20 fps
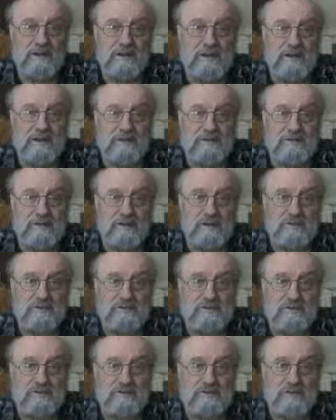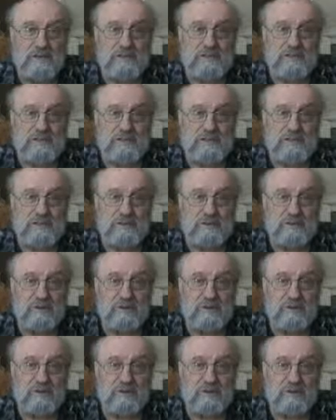And it's also structured
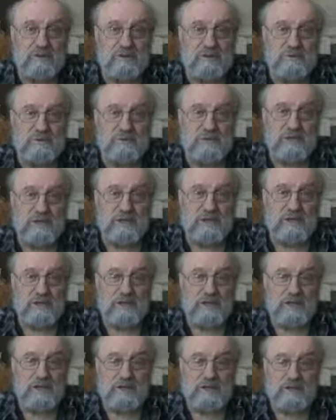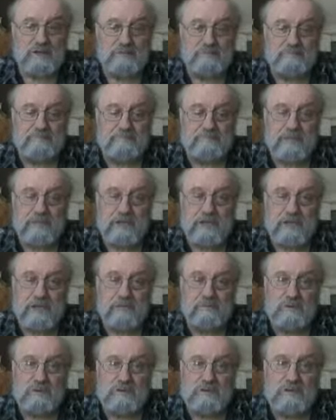according to the
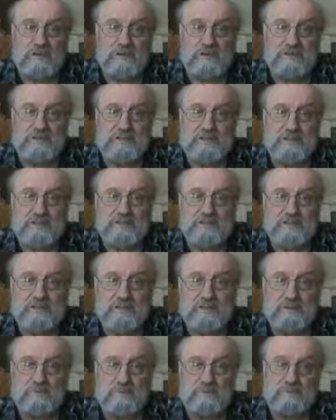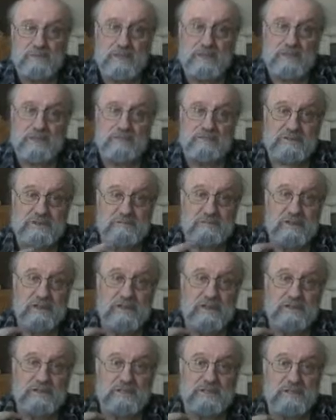inwardness of the human beings that
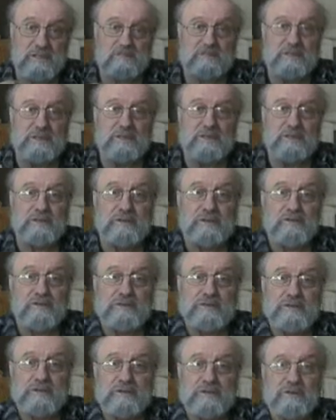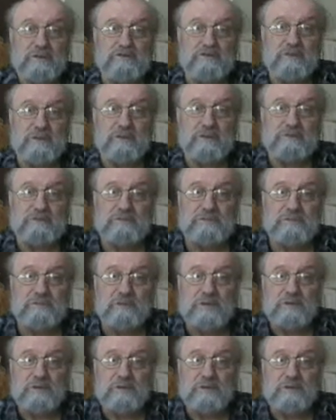manage the company in terms of their own motives,